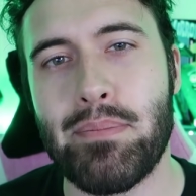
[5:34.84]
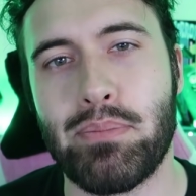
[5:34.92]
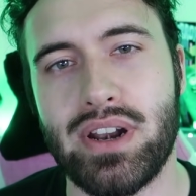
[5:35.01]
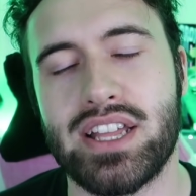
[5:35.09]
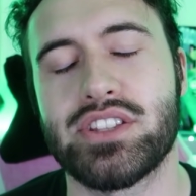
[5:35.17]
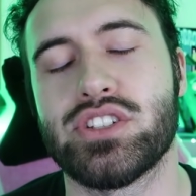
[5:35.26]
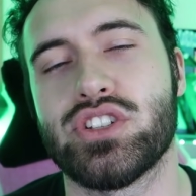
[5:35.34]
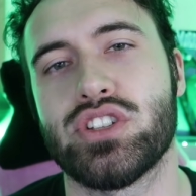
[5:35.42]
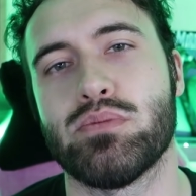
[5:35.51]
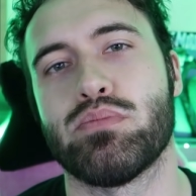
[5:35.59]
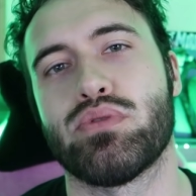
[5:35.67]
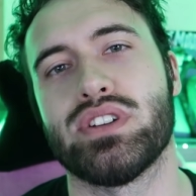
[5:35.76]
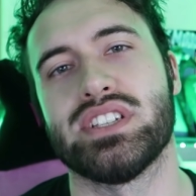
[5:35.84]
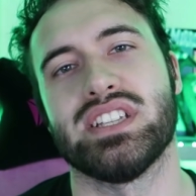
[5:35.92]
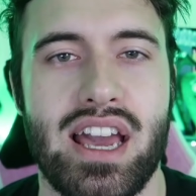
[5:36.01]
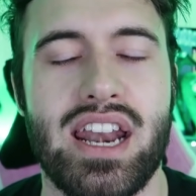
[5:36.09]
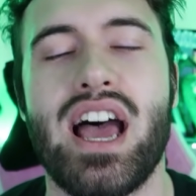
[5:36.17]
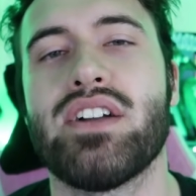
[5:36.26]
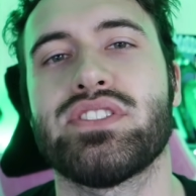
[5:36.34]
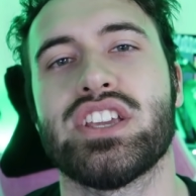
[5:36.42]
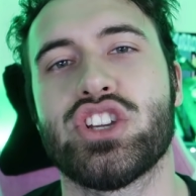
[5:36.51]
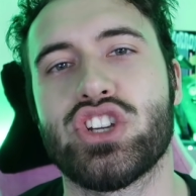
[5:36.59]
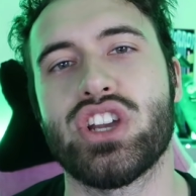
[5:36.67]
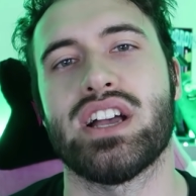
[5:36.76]
at Blunderstone Prison, and after
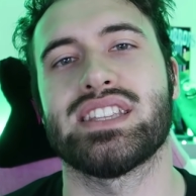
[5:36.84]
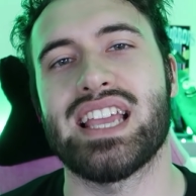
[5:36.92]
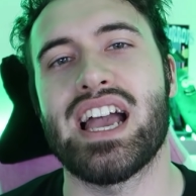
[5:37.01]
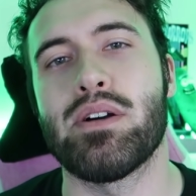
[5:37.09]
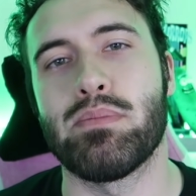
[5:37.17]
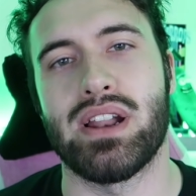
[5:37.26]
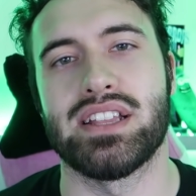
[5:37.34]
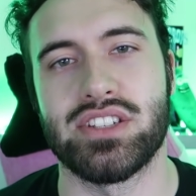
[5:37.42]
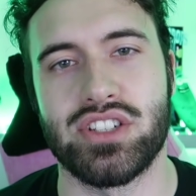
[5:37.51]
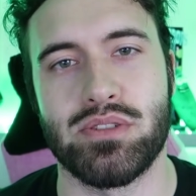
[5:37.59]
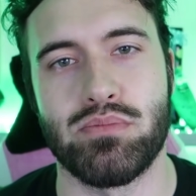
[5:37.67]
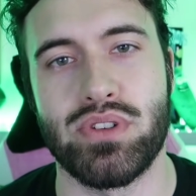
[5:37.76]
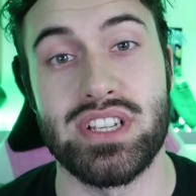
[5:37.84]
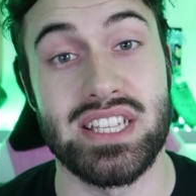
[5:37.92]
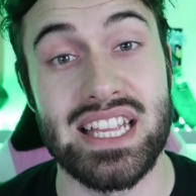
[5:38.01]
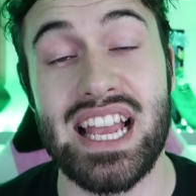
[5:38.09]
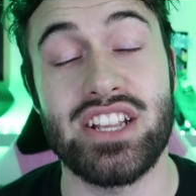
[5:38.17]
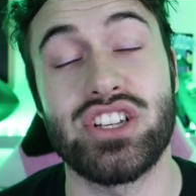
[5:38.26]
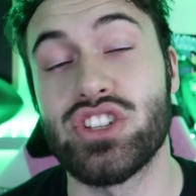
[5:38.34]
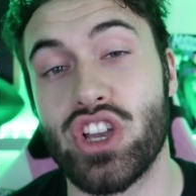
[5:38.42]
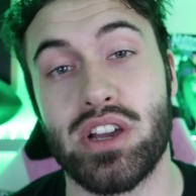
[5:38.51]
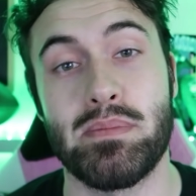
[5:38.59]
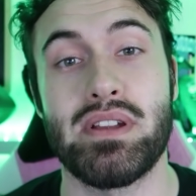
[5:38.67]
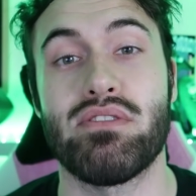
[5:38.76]
they shut down Blunderstone Prison, he actually
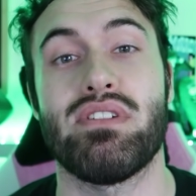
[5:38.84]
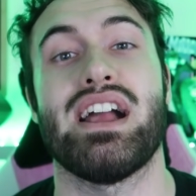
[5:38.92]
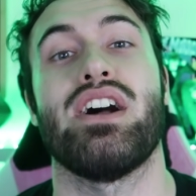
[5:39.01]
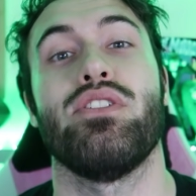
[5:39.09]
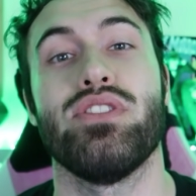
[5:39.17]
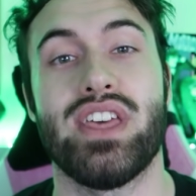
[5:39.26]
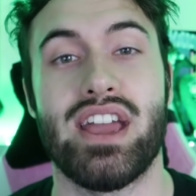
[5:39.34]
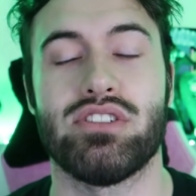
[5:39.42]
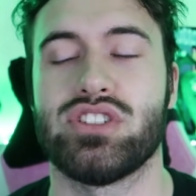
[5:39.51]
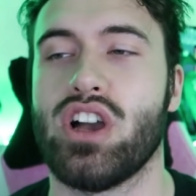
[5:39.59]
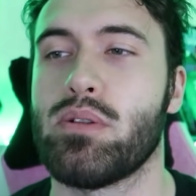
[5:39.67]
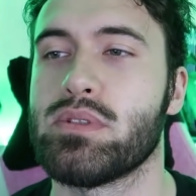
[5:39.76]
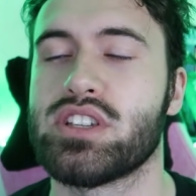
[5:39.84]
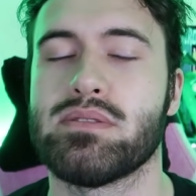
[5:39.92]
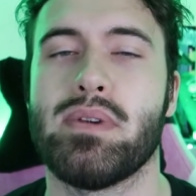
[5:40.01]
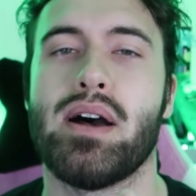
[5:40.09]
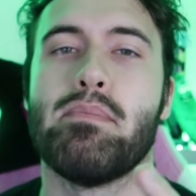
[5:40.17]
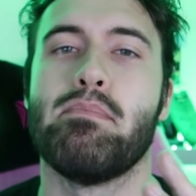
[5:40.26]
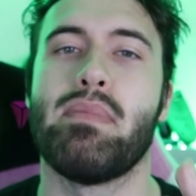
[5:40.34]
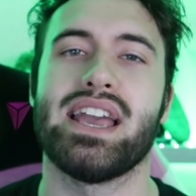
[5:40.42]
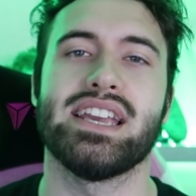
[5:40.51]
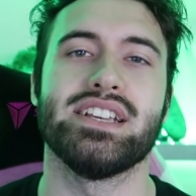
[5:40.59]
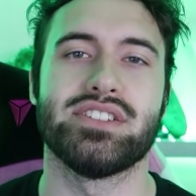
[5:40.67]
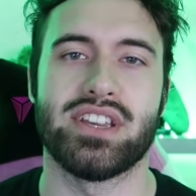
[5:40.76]
took me round there and told me some
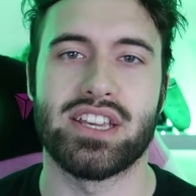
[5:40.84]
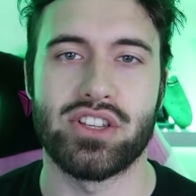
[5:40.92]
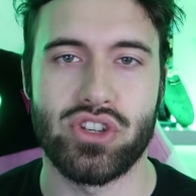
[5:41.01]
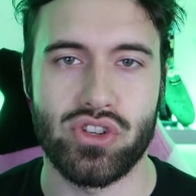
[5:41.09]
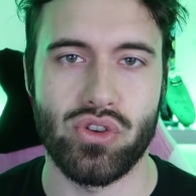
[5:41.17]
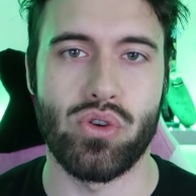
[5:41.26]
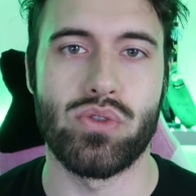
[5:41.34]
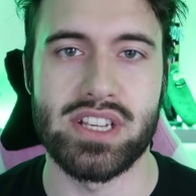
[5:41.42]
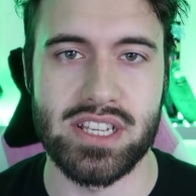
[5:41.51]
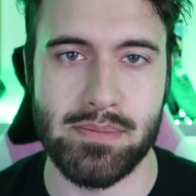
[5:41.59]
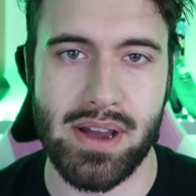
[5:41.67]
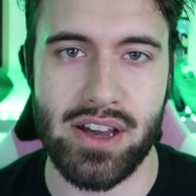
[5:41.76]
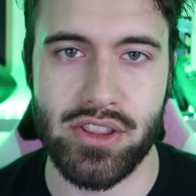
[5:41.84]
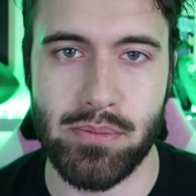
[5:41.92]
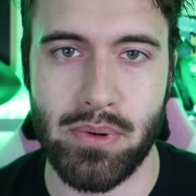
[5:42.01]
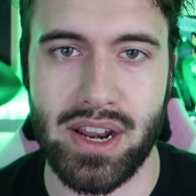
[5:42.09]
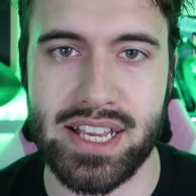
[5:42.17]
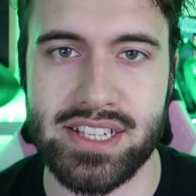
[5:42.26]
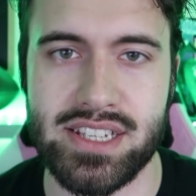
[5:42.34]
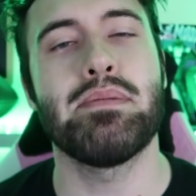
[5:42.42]
amazing stories about the place.